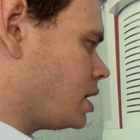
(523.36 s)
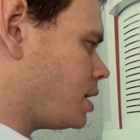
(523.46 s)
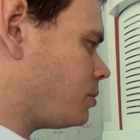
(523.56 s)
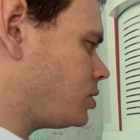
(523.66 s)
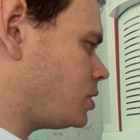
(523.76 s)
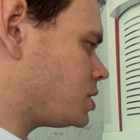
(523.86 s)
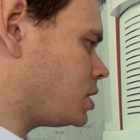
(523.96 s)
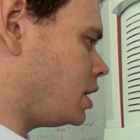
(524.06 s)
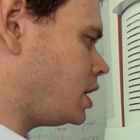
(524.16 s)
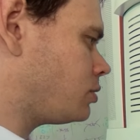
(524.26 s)
and we do this in
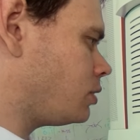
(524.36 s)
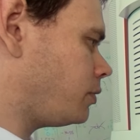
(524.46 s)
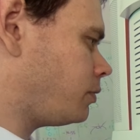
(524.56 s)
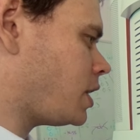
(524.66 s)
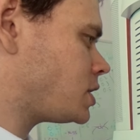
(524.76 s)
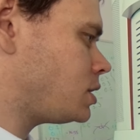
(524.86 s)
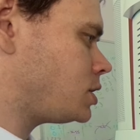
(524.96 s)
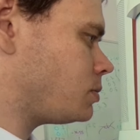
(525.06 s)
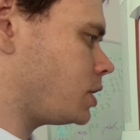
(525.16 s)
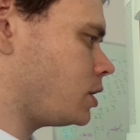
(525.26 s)
an iterative fashion,
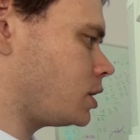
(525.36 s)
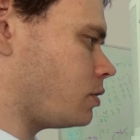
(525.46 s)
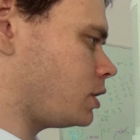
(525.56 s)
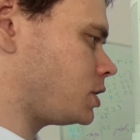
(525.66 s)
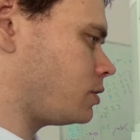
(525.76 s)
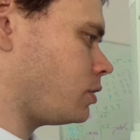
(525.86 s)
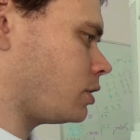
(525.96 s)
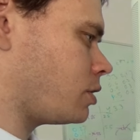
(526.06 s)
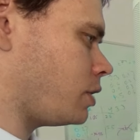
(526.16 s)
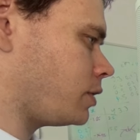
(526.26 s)
so we're going to correct for
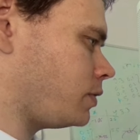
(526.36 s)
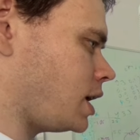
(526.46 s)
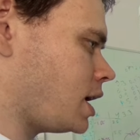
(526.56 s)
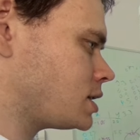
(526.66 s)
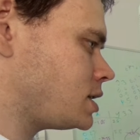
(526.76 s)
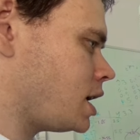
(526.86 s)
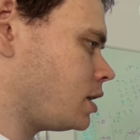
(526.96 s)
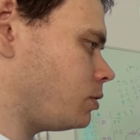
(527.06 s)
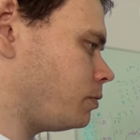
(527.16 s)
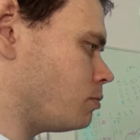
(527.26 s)
the X now
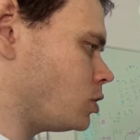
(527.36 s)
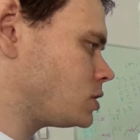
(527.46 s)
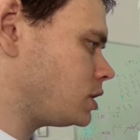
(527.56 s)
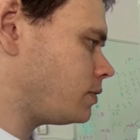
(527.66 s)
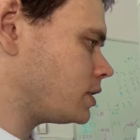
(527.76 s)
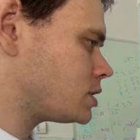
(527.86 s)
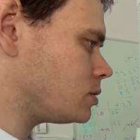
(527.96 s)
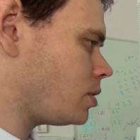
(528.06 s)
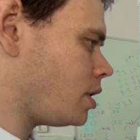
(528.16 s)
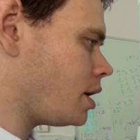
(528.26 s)
that we've mostly fixed the
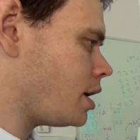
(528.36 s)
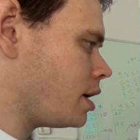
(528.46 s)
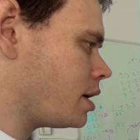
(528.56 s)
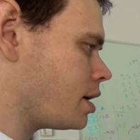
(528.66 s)
Y.